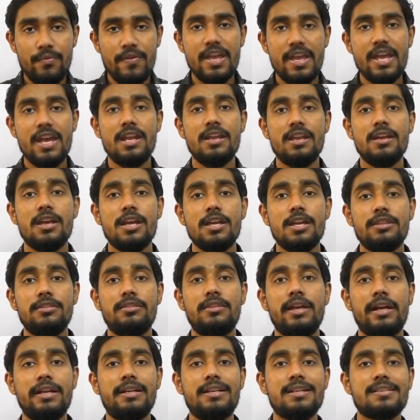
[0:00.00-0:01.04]
where
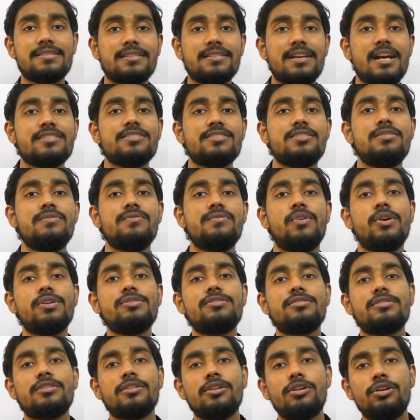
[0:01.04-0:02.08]
the discussion
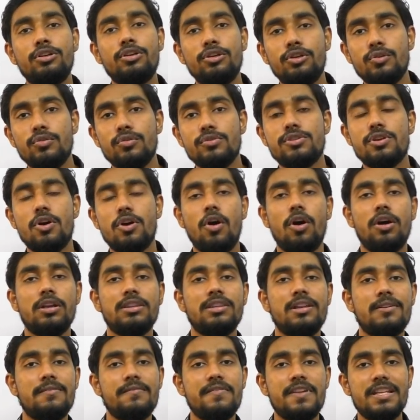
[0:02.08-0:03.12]
was closed,
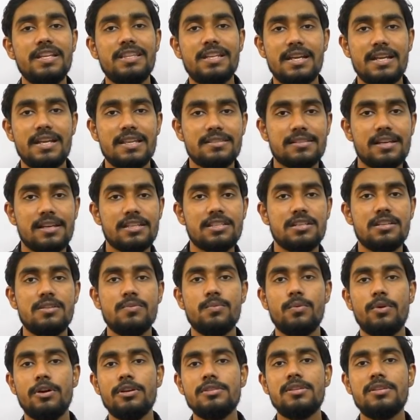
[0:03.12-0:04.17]
or the way the
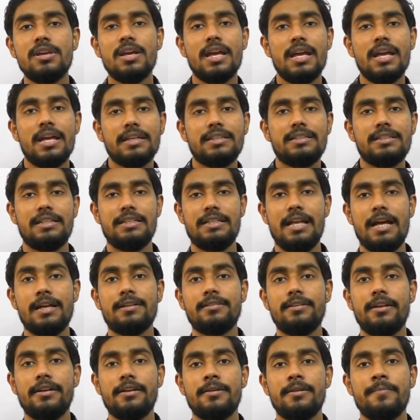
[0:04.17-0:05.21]
discussion was
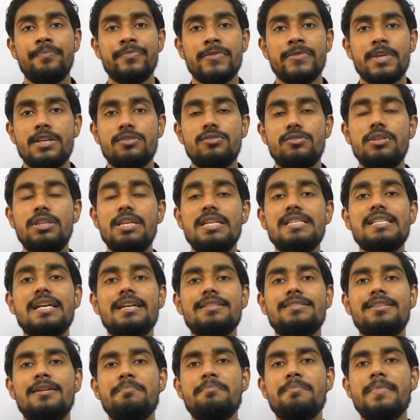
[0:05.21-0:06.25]
conducted. So these
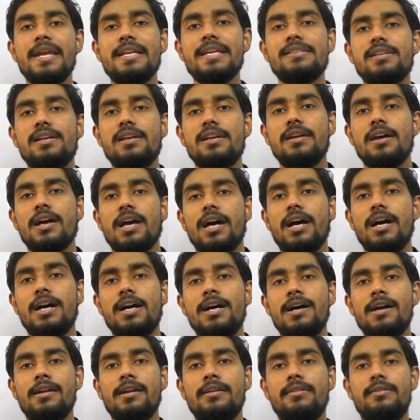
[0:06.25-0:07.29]
are some major
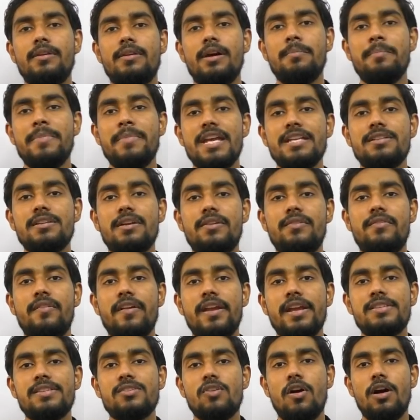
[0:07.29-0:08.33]

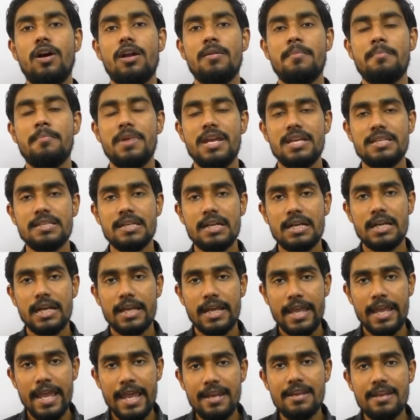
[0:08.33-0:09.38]
tricks or major
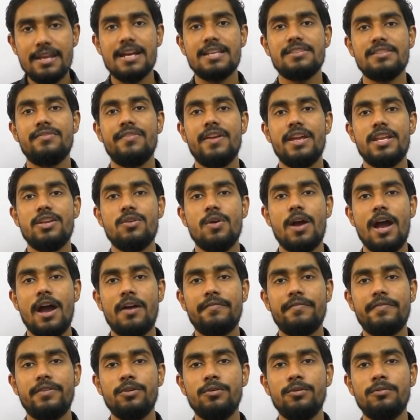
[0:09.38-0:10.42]
areas where you
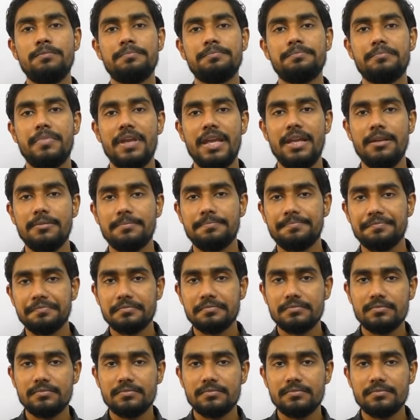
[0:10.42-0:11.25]
have to be,